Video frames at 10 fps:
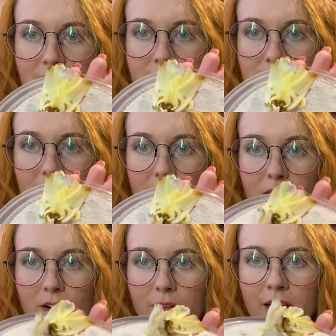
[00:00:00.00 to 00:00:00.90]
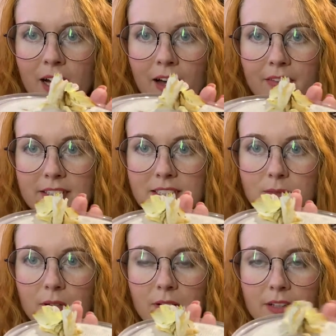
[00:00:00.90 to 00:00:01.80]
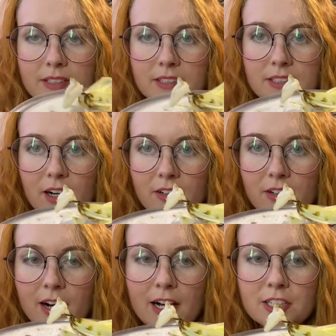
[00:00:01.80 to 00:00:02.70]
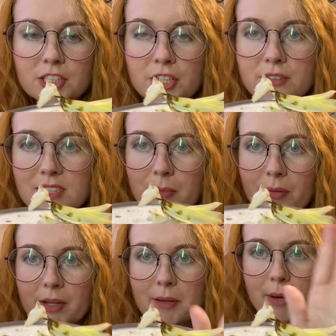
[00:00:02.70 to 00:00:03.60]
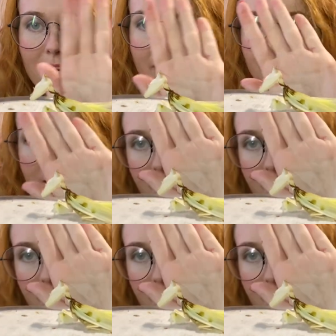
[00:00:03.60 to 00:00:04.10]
So yeah, this is this is Sakura. She used to be really pink.